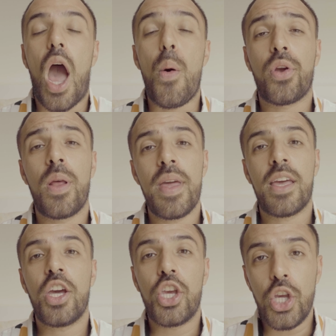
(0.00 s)
And we're gonna make
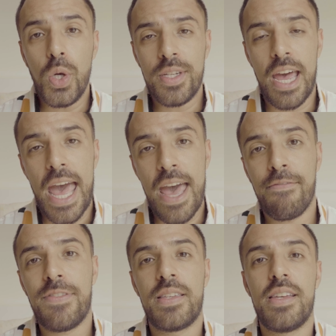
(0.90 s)
a huge
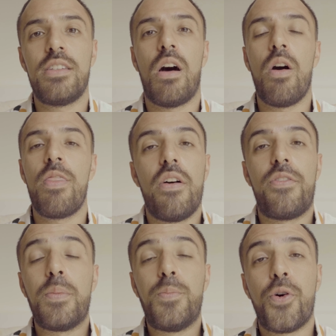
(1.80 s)
emphasis on
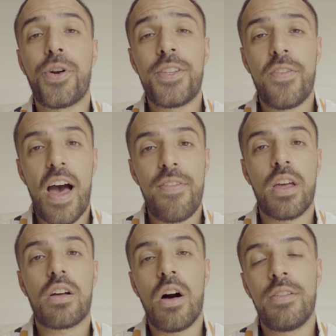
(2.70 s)
the importance of
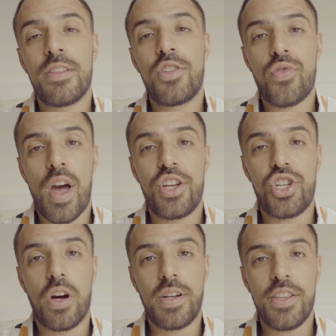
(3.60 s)
having a content
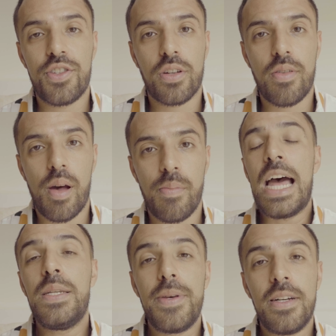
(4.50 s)
strategy on Instagram
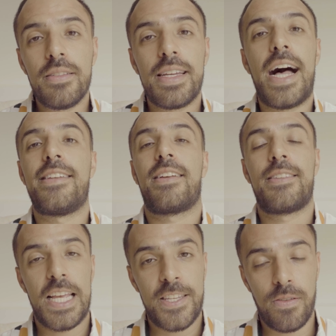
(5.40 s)
and build a
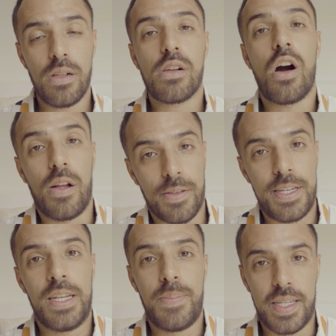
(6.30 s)
successful
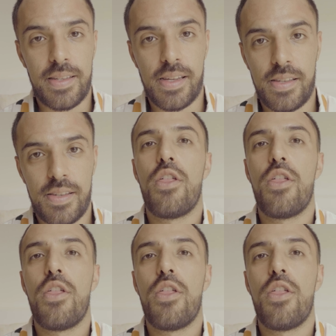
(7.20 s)
content business.